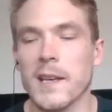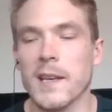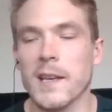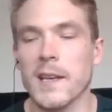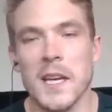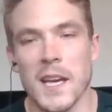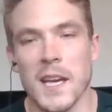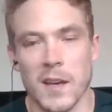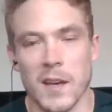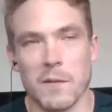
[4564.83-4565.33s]

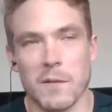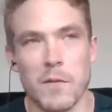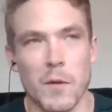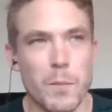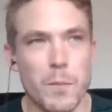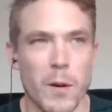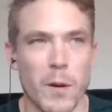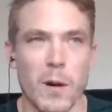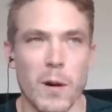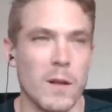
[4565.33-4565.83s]
in like
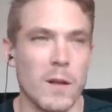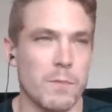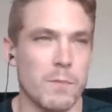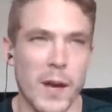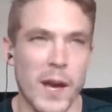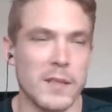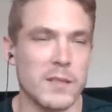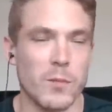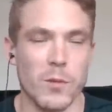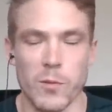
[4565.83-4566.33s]
football,
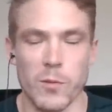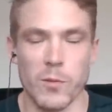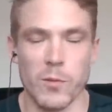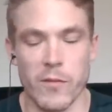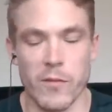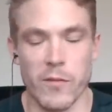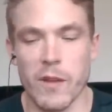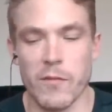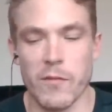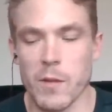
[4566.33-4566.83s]
basketball,
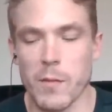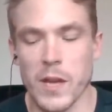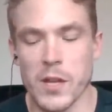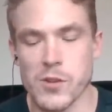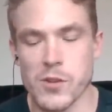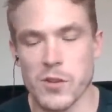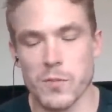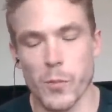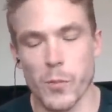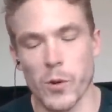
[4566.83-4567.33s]
whatever, every
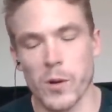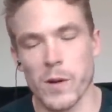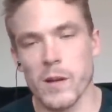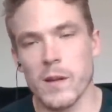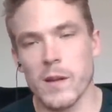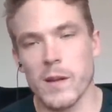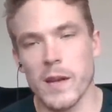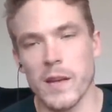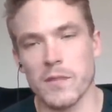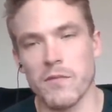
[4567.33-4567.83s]
major sport,
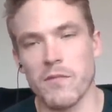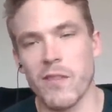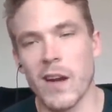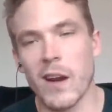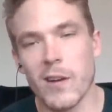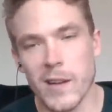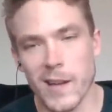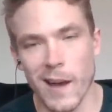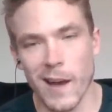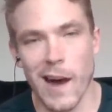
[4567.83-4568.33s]
it's
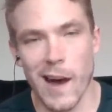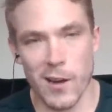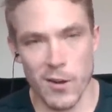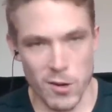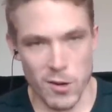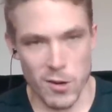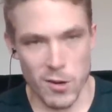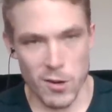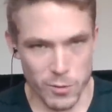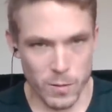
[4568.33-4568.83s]
very
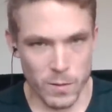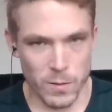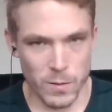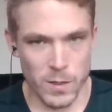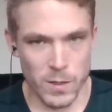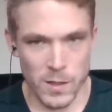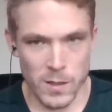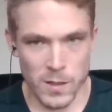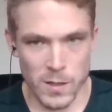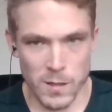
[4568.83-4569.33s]
honorable
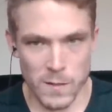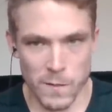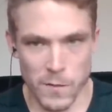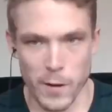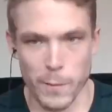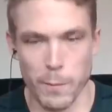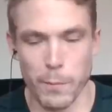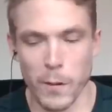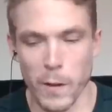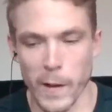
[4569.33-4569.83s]

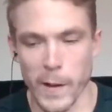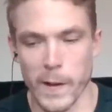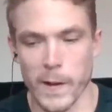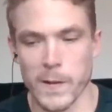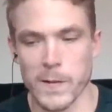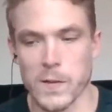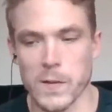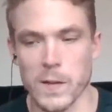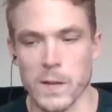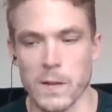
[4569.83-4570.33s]
for a
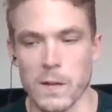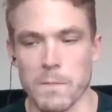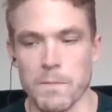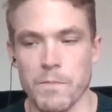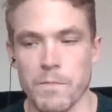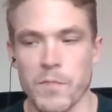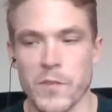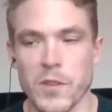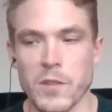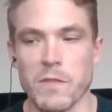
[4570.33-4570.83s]
player to,
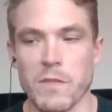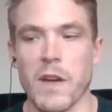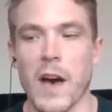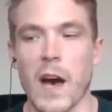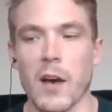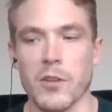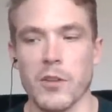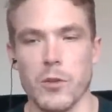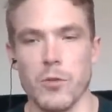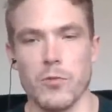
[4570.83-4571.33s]
to
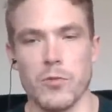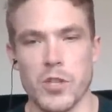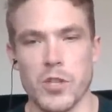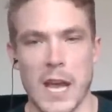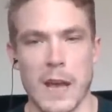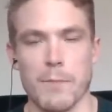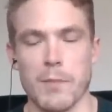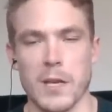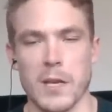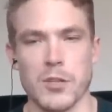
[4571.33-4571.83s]
value
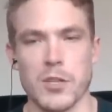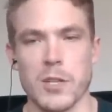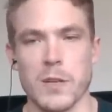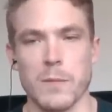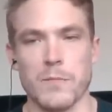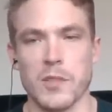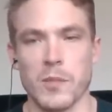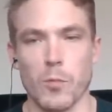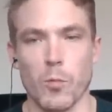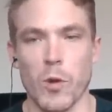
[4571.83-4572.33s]

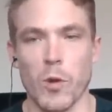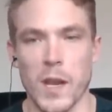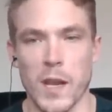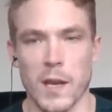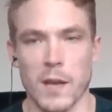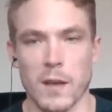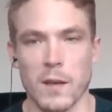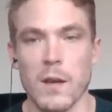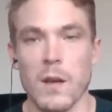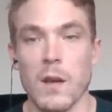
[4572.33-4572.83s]
championships and
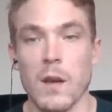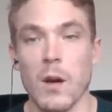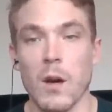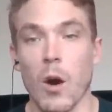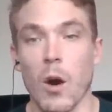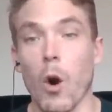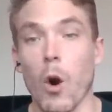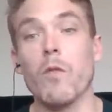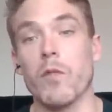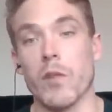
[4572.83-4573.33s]
winning
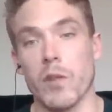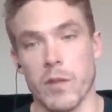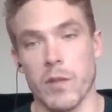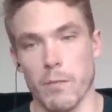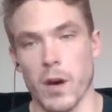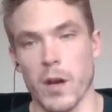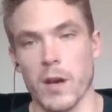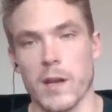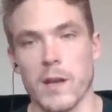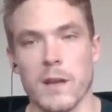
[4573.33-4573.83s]
over the
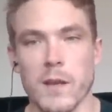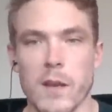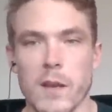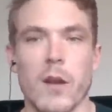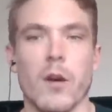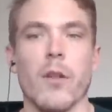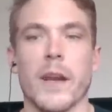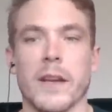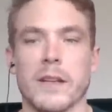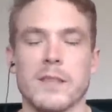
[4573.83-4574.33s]
money. You
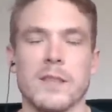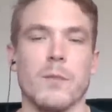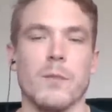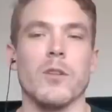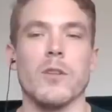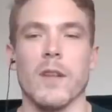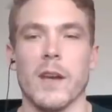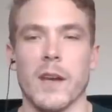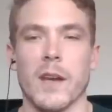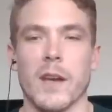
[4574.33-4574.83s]
know, like
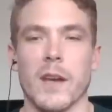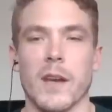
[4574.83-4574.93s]
someone like,